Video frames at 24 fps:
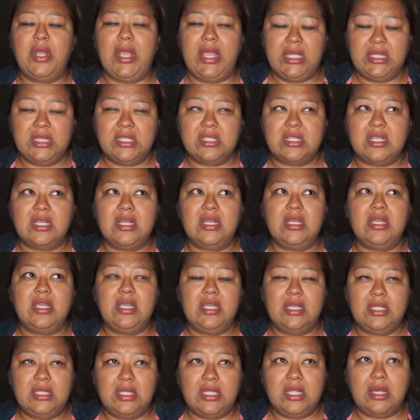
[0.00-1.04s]
in the
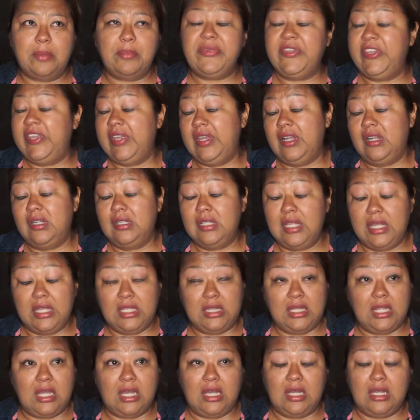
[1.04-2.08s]
appeal,
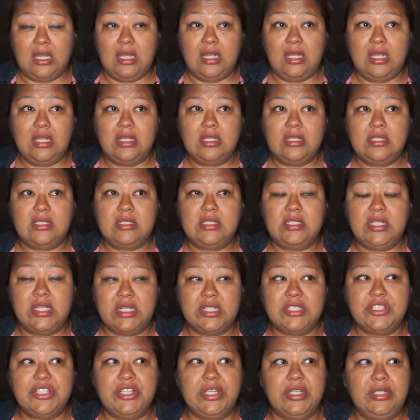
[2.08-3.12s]
in the
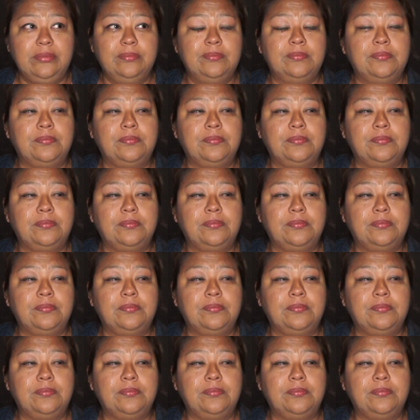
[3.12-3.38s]
searching,